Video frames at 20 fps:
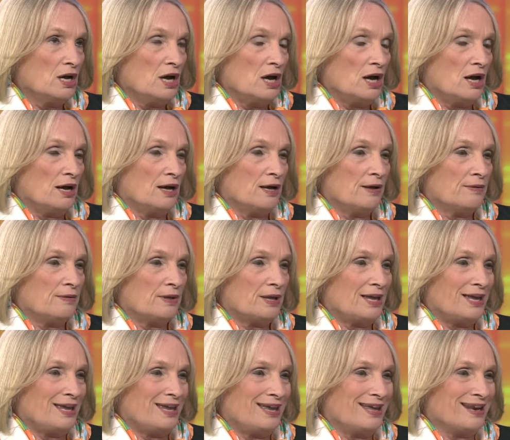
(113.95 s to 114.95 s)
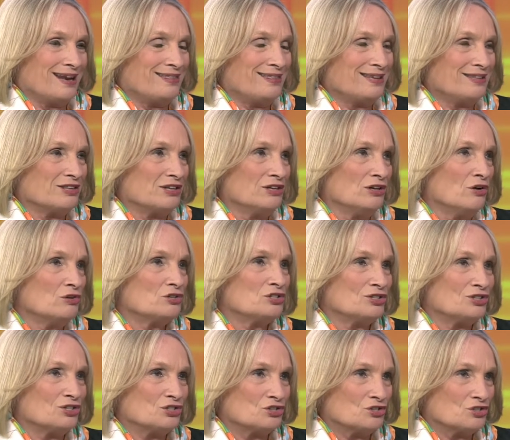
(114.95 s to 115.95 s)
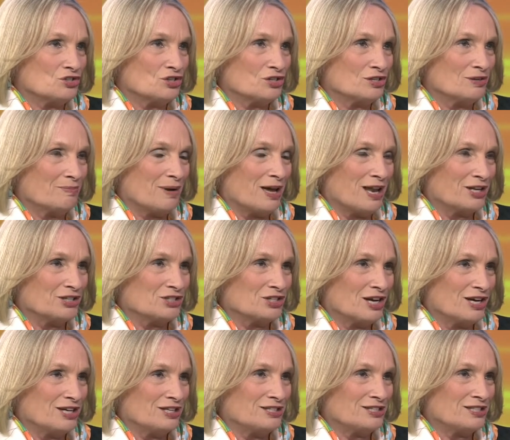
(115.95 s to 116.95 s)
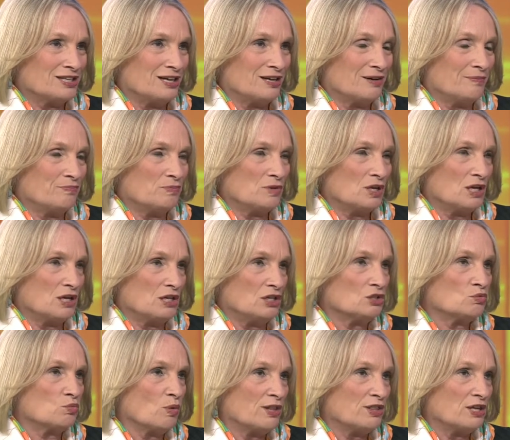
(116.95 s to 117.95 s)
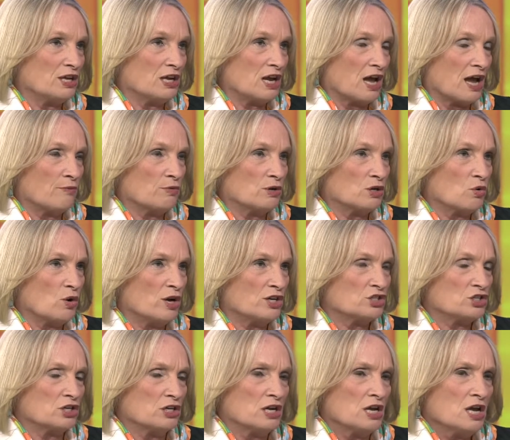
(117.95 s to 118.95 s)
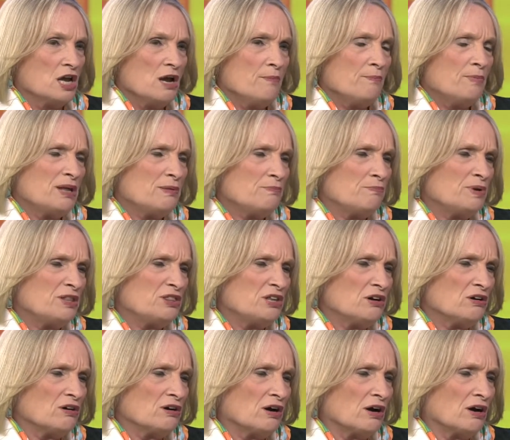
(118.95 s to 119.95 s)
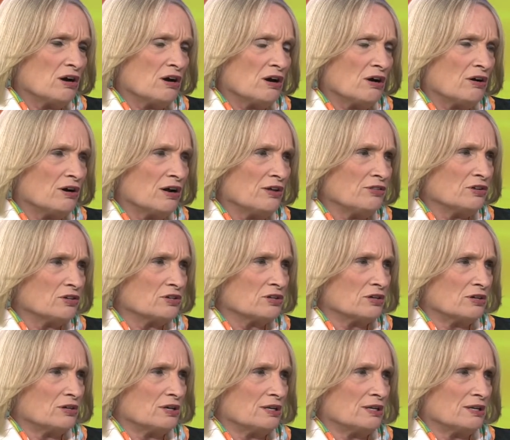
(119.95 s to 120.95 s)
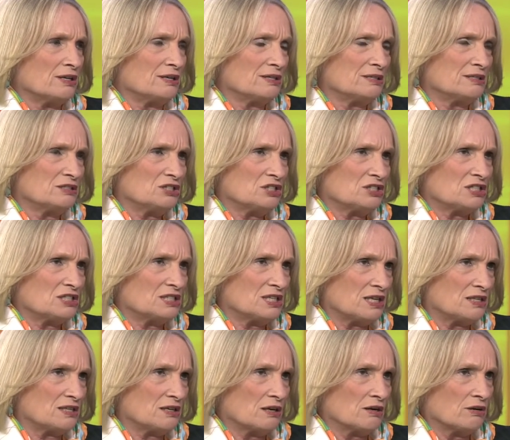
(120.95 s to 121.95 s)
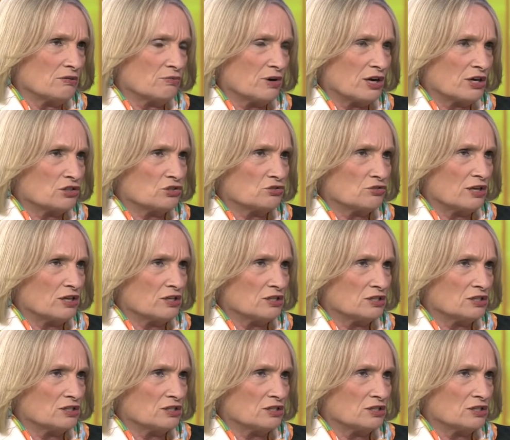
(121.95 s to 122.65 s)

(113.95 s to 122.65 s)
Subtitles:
And I think the notion that you shouldn't apologize is one that I would question. But there are other, just to set the record straight on